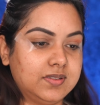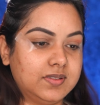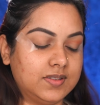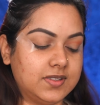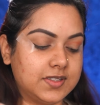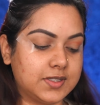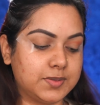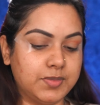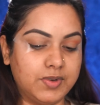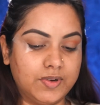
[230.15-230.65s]

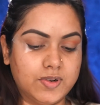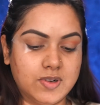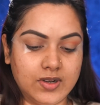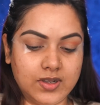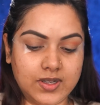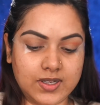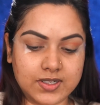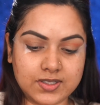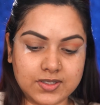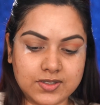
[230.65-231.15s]
this mirror, a
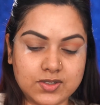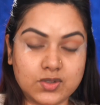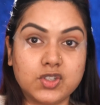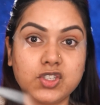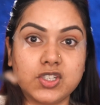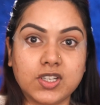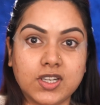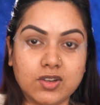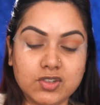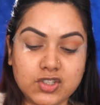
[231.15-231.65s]
lot. So
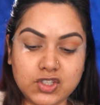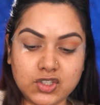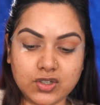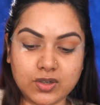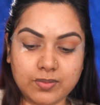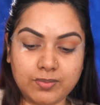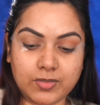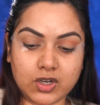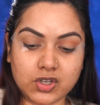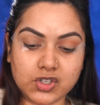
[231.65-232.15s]
check out
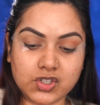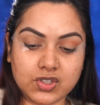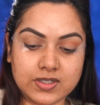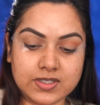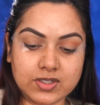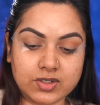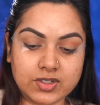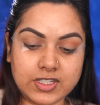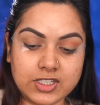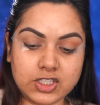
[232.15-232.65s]
your
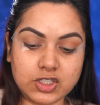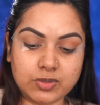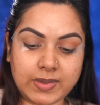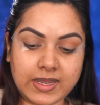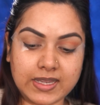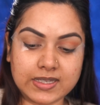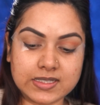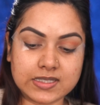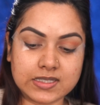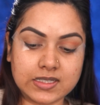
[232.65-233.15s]
Marshalls or TJ
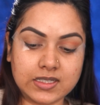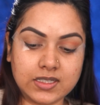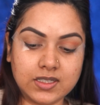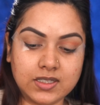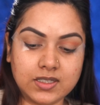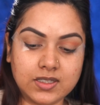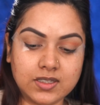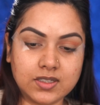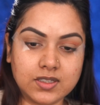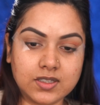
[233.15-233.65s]
Maxx
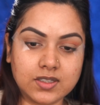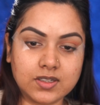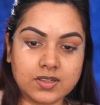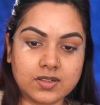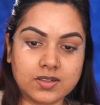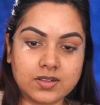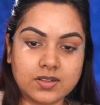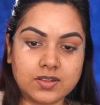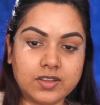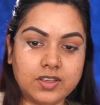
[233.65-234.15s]

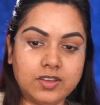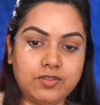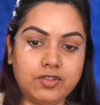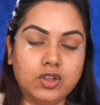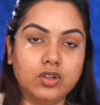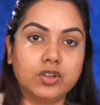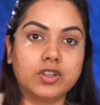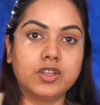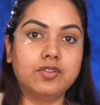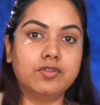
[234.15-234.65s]
if
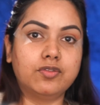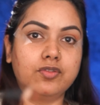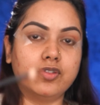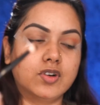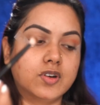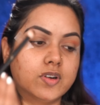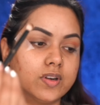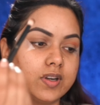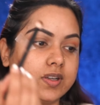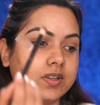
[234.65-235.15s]
you're looking
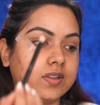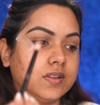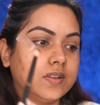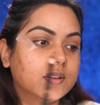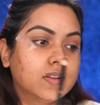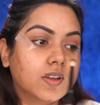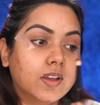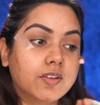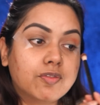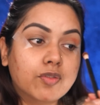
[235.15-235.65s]
for an
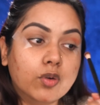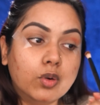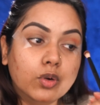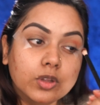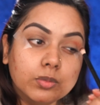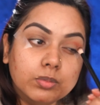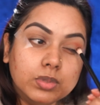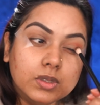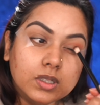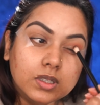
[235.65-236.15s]

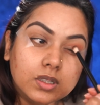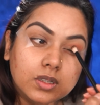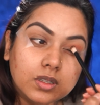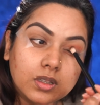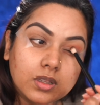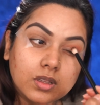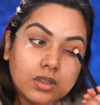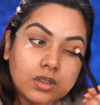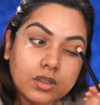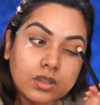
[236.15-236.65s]
affordable
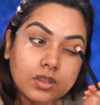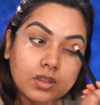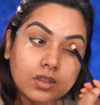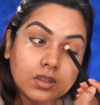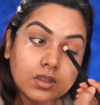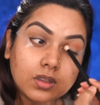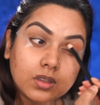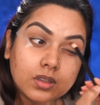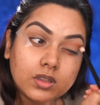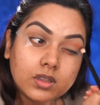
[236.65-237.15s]

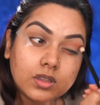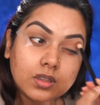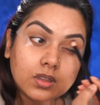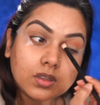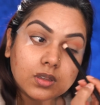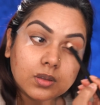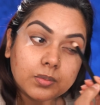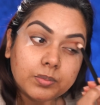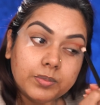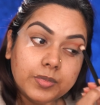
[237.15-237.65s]

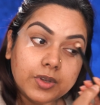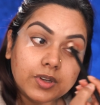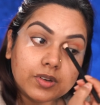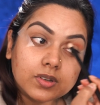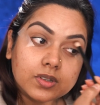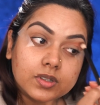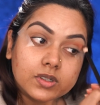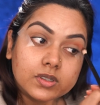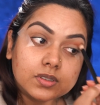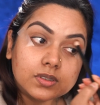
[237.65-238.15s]

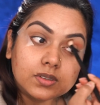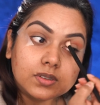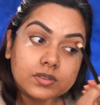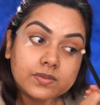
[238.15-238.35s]
mirror.